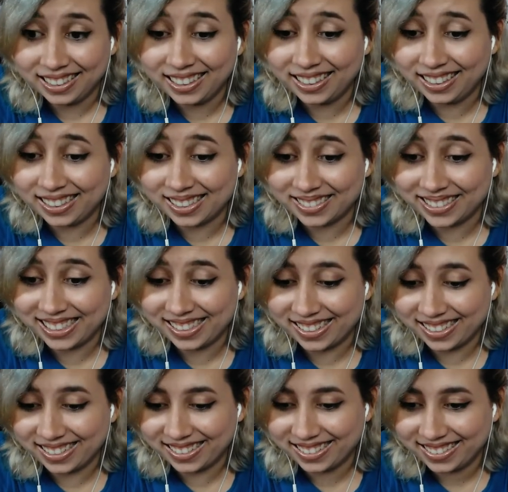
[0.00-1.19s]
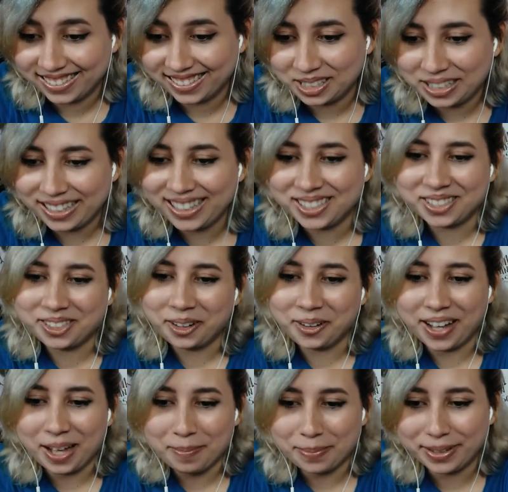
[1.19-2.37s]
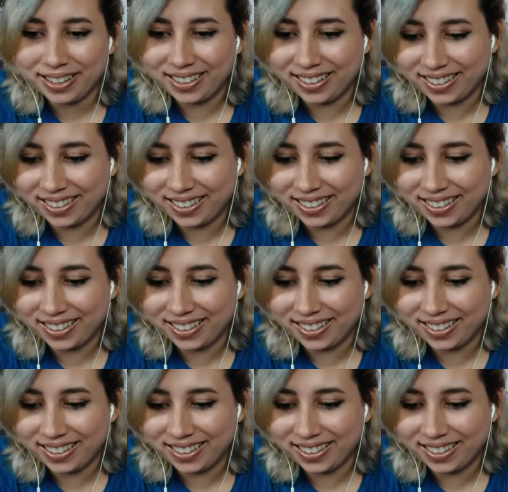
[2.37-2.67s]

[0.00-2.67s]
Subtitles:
He is great. He's so happy.